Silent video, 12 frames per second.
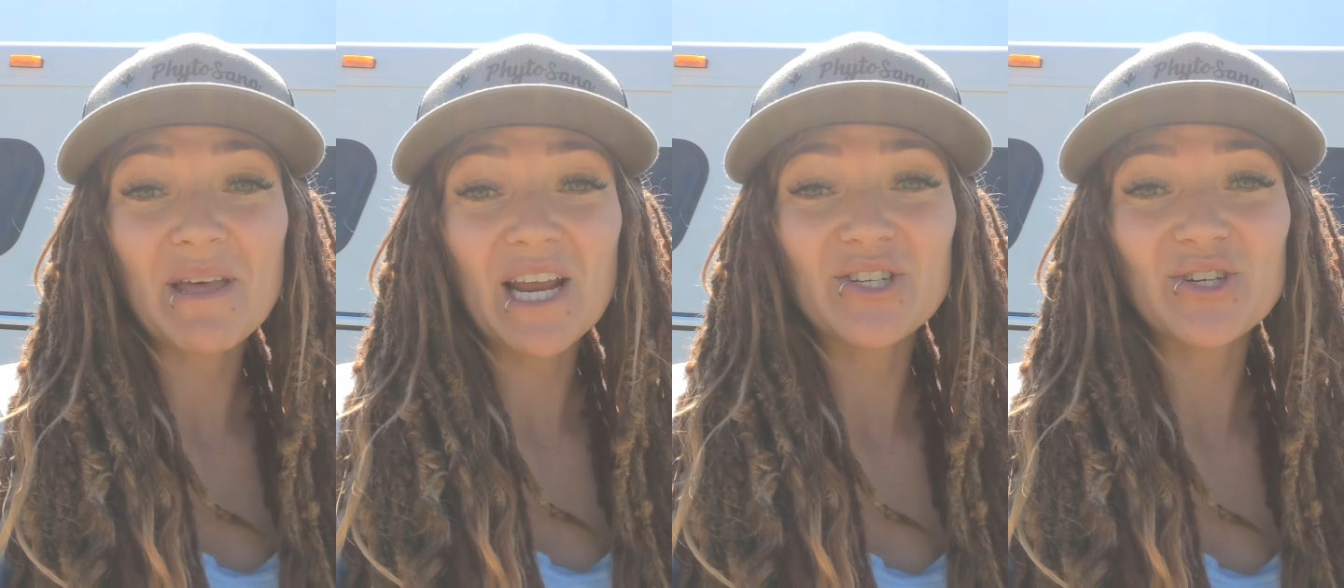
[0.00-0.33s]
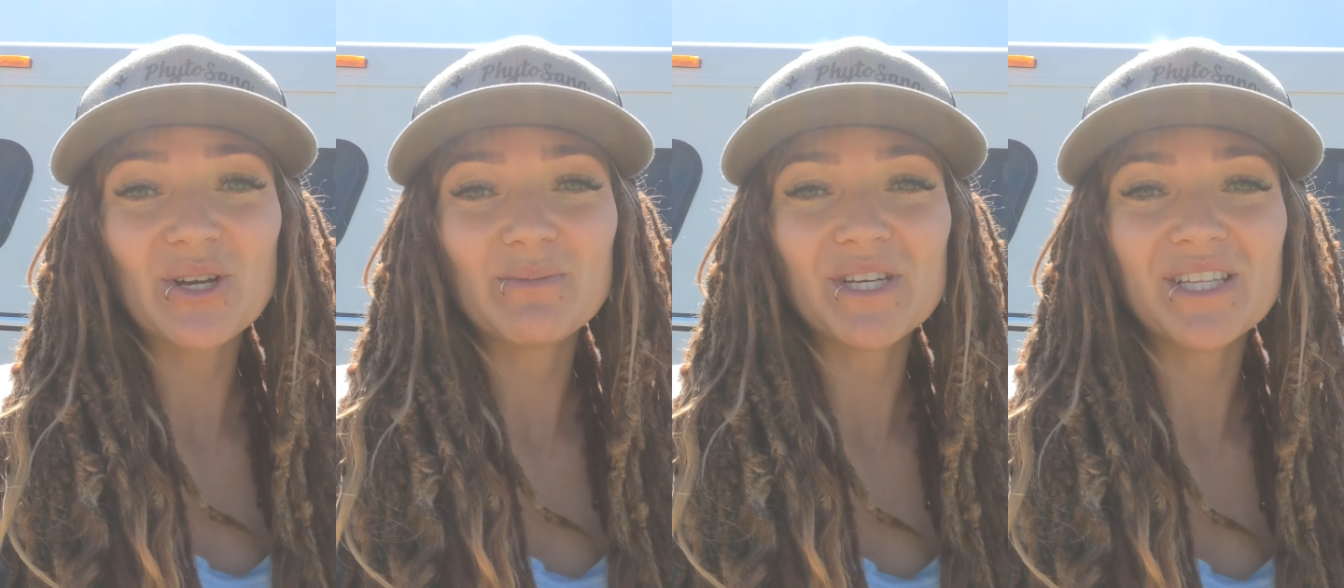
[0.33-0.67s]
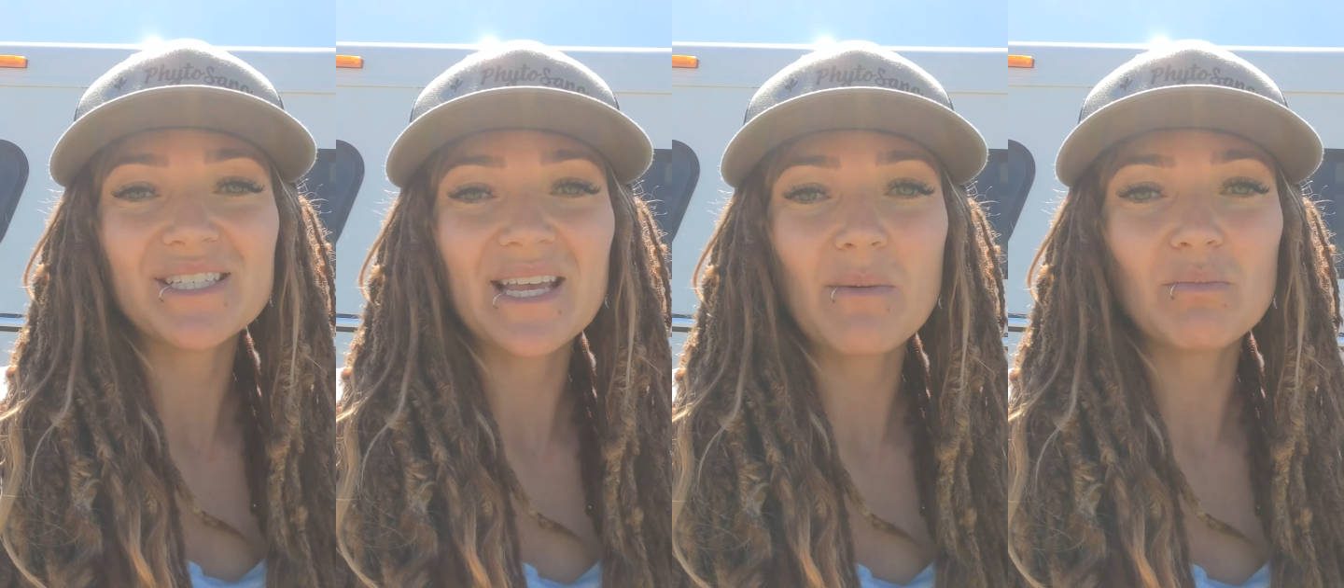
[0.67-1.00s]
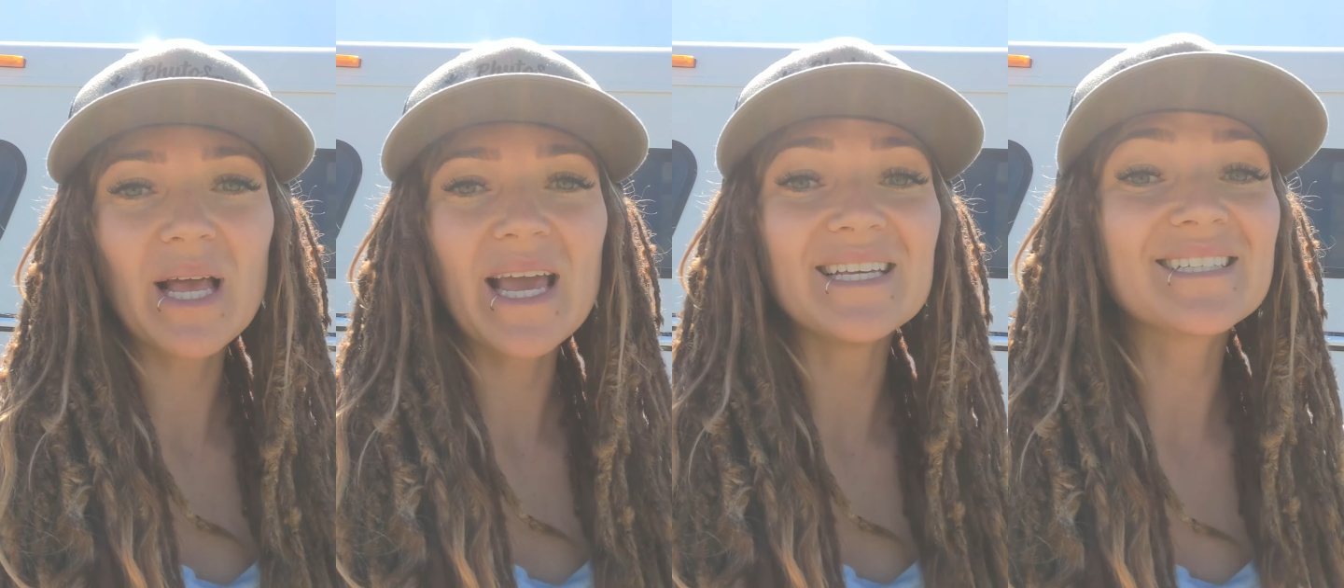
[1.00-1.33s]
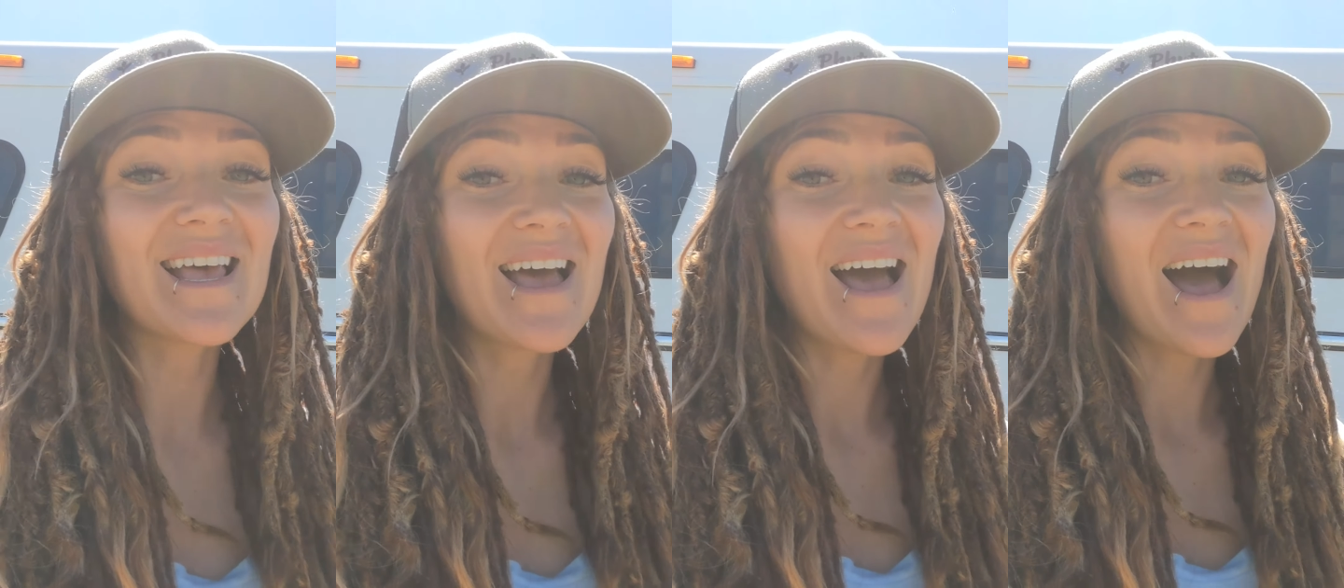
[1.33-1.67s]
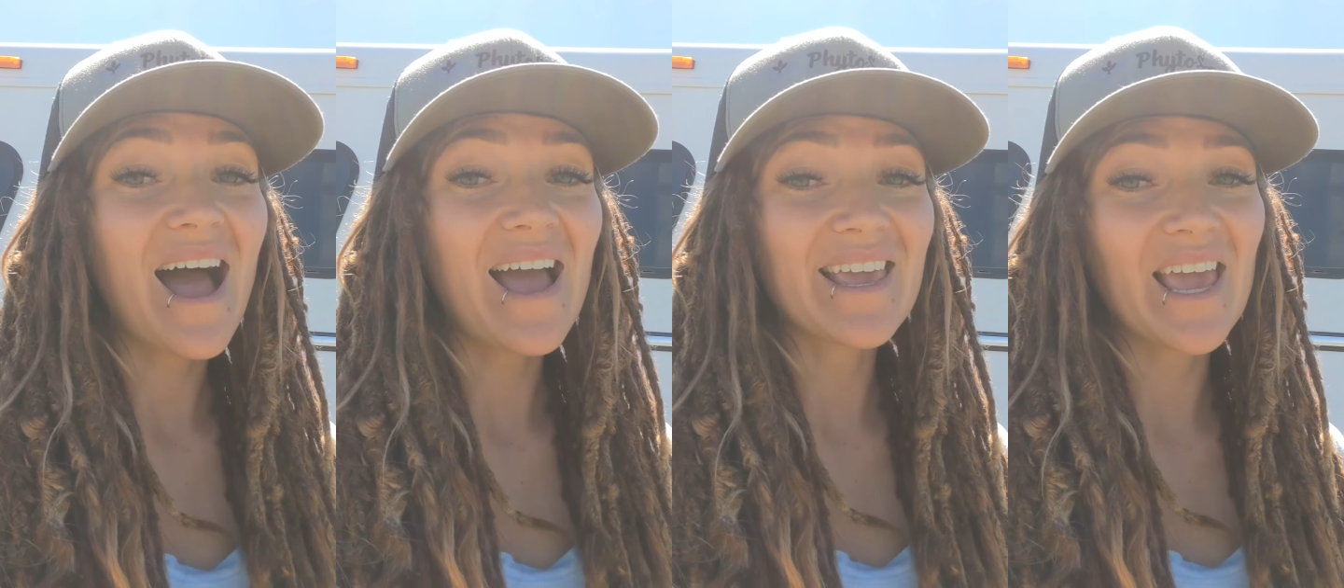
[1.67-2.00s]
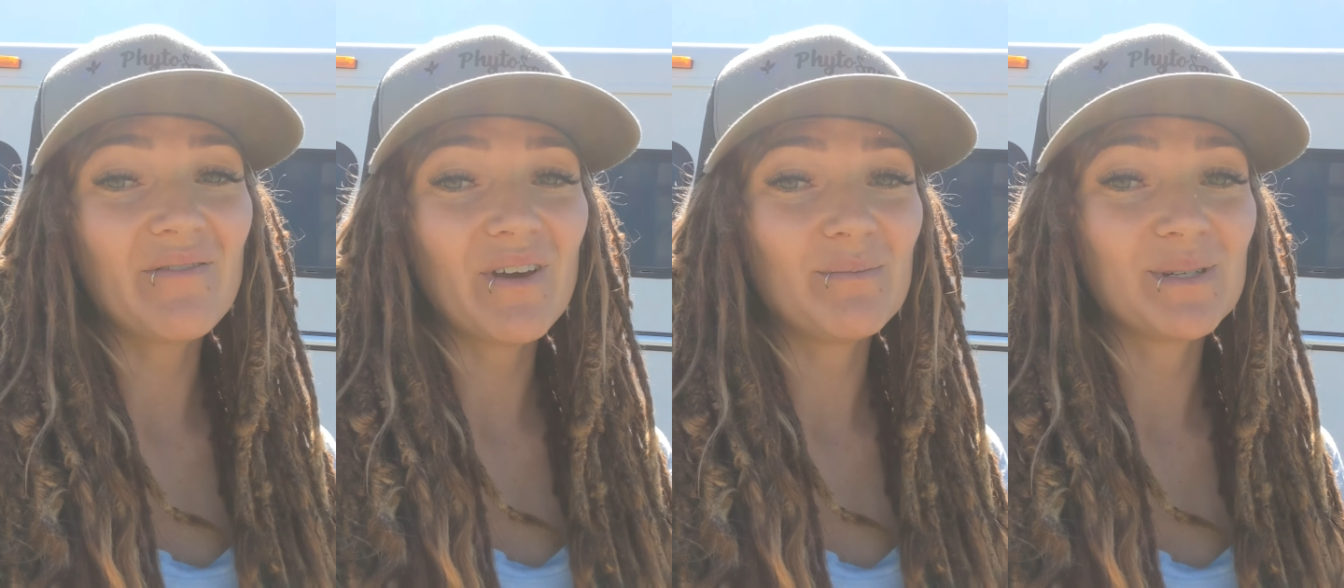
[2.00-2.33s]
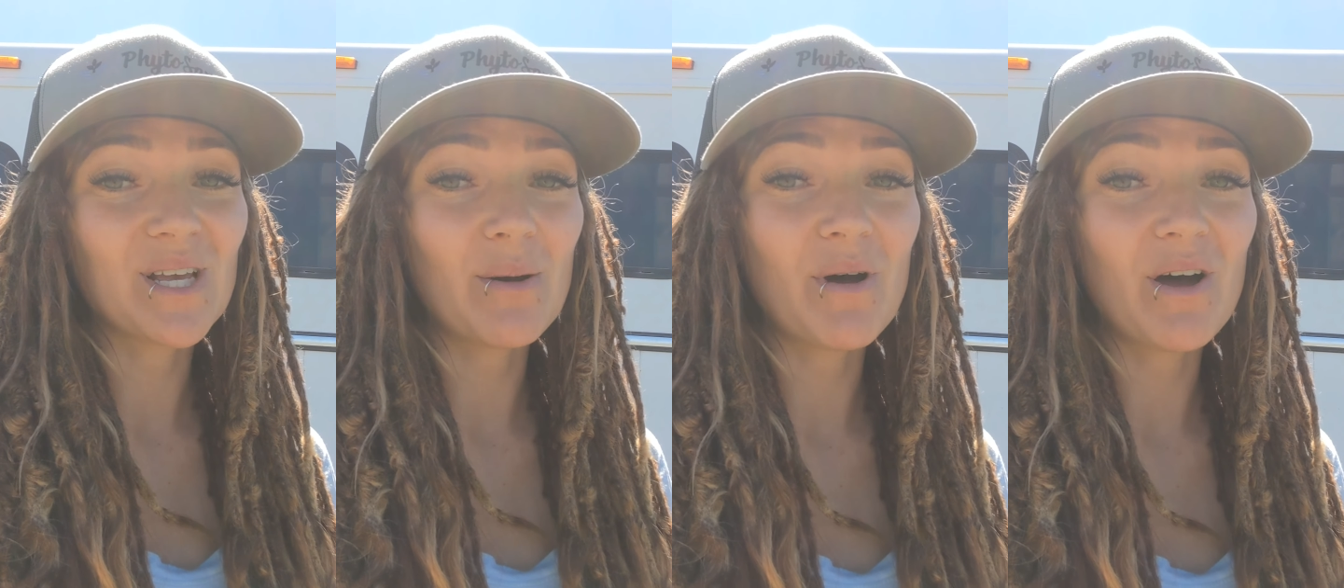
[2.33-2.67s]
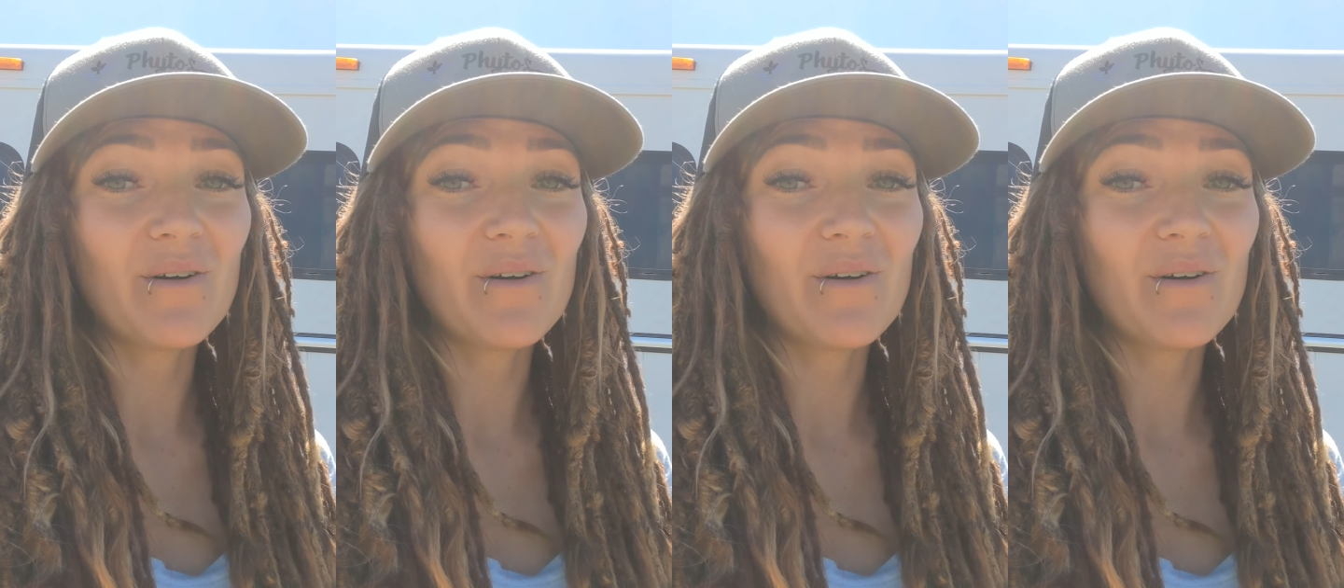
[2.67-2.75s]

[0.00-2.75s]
that I took him to the same place, I gave him some